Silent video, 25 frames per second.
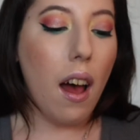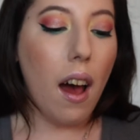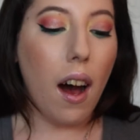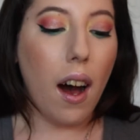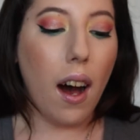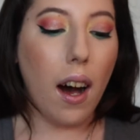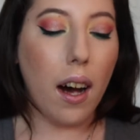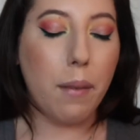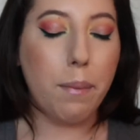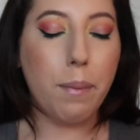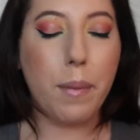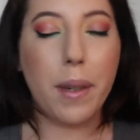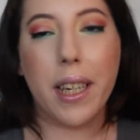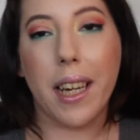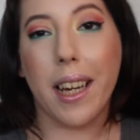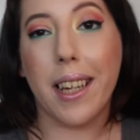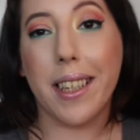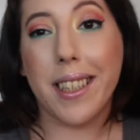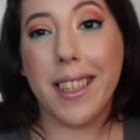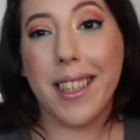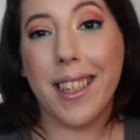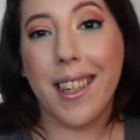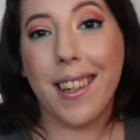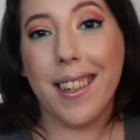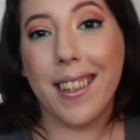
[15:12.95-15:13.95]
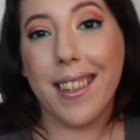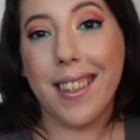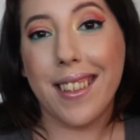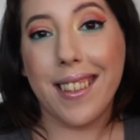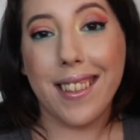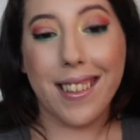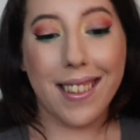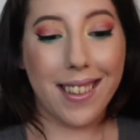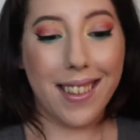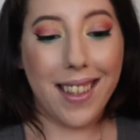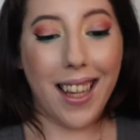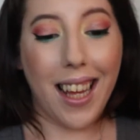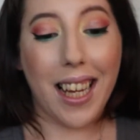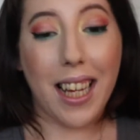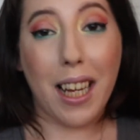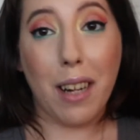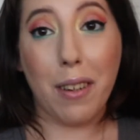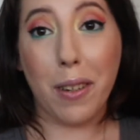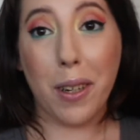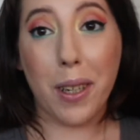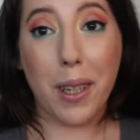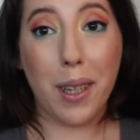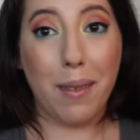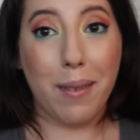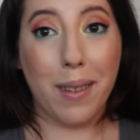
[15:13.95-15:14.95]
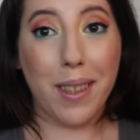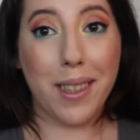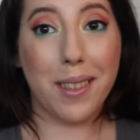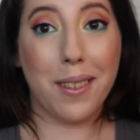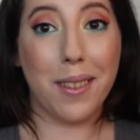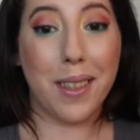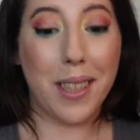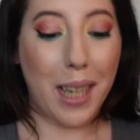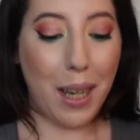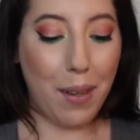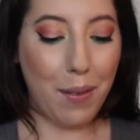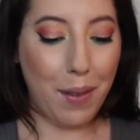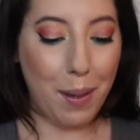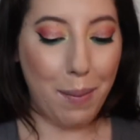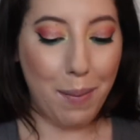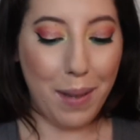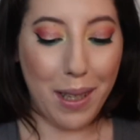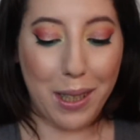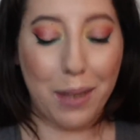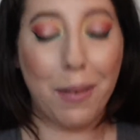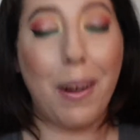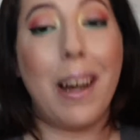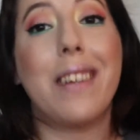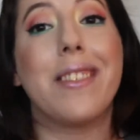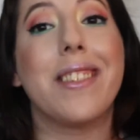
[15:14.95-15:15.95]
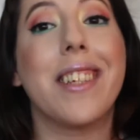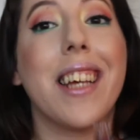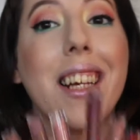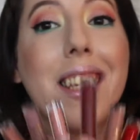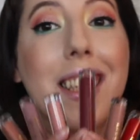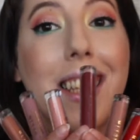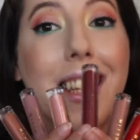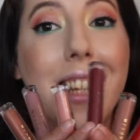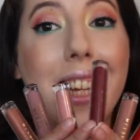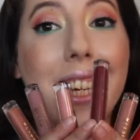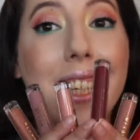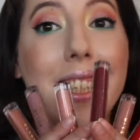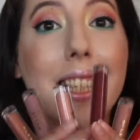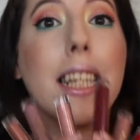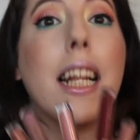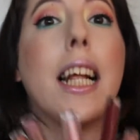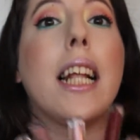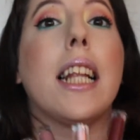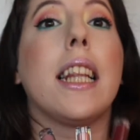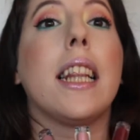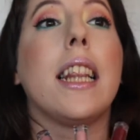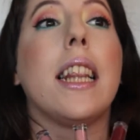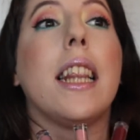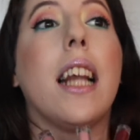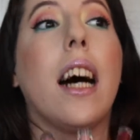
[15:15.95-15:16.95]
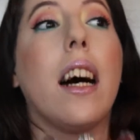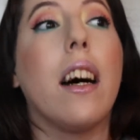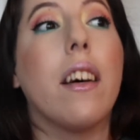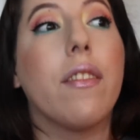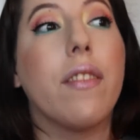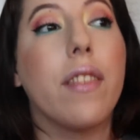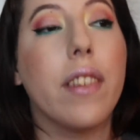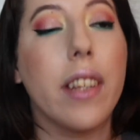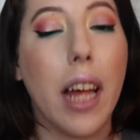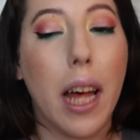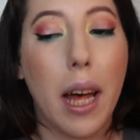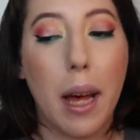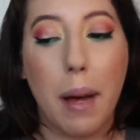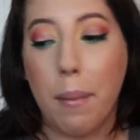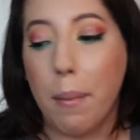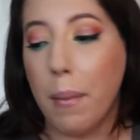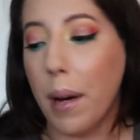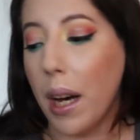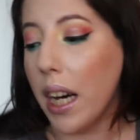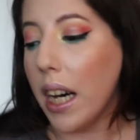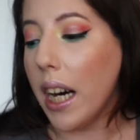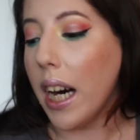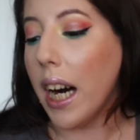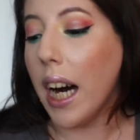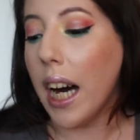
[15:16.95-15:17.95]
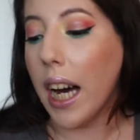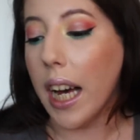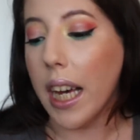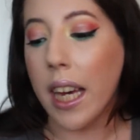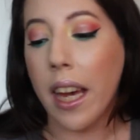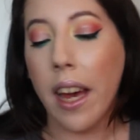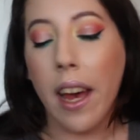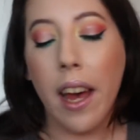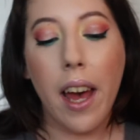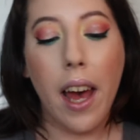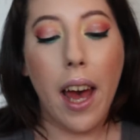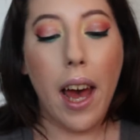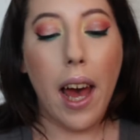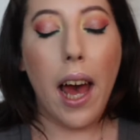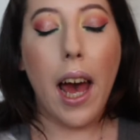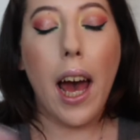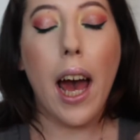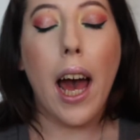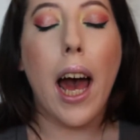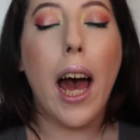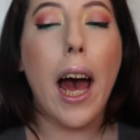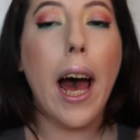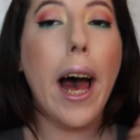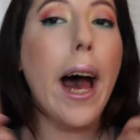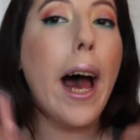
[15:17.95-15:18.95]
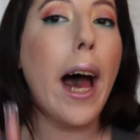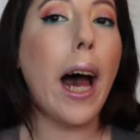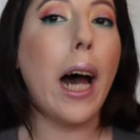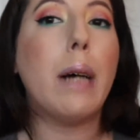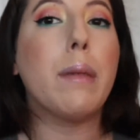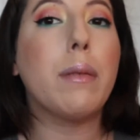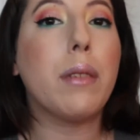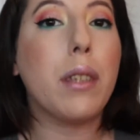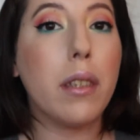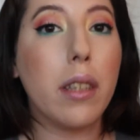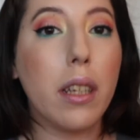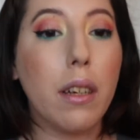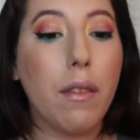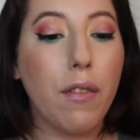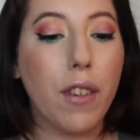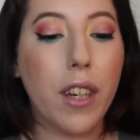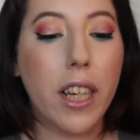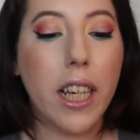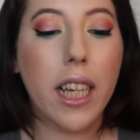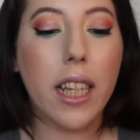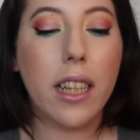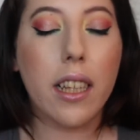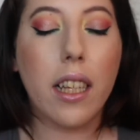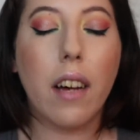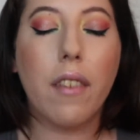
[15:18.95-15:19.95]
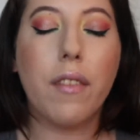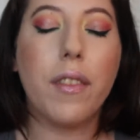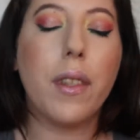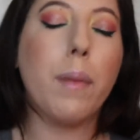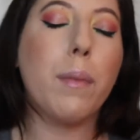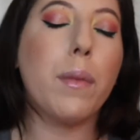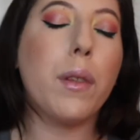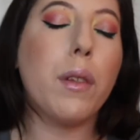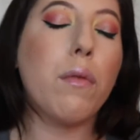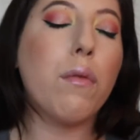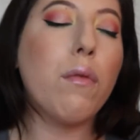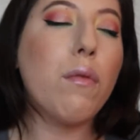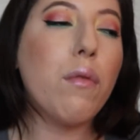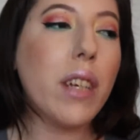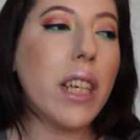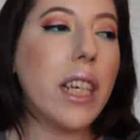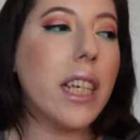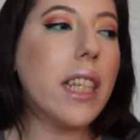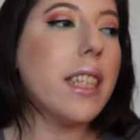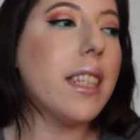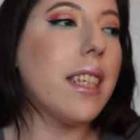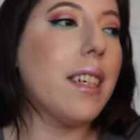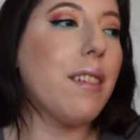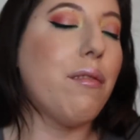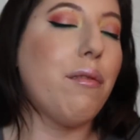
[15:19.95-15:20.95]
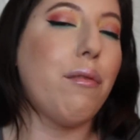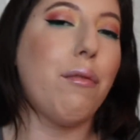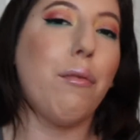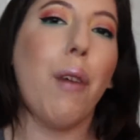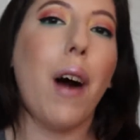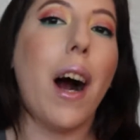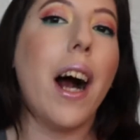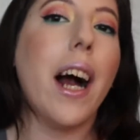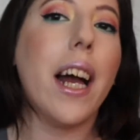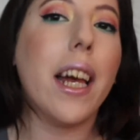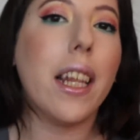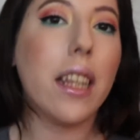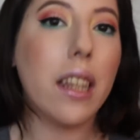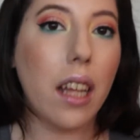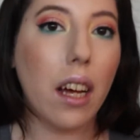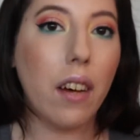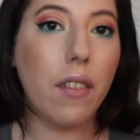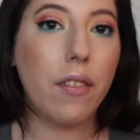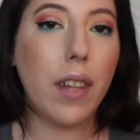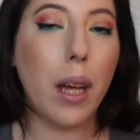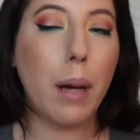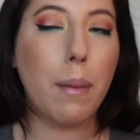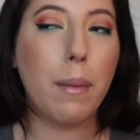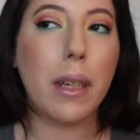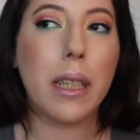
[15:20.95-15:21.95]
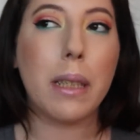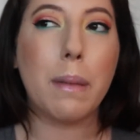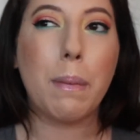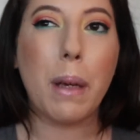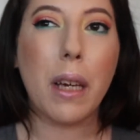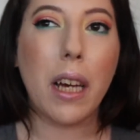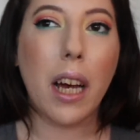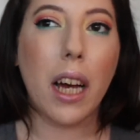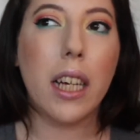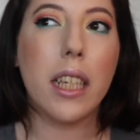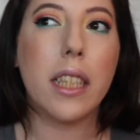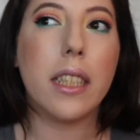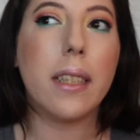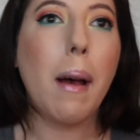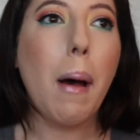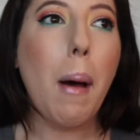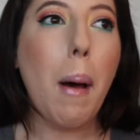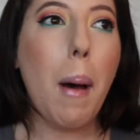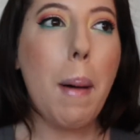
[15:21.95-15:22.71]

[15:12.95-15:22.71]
um, but yeah, she didn't like how dark it was, so she gave it to me. So I have six of these, and I love them. I absolutely freaking love them. The reason why I love them is because